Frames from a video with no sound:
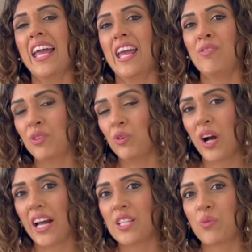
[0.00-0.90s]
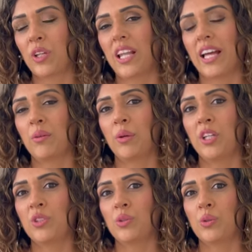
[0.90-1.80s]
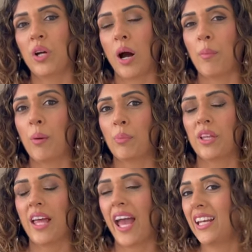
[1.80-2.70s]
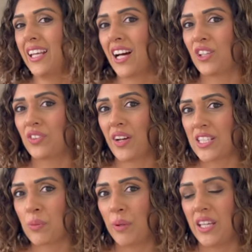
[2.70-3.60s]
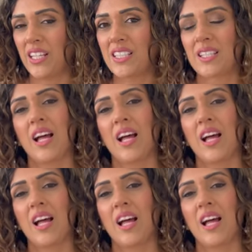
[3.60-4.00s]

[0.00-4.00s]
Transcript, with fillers: if you guys would like me to come up with any other recipes,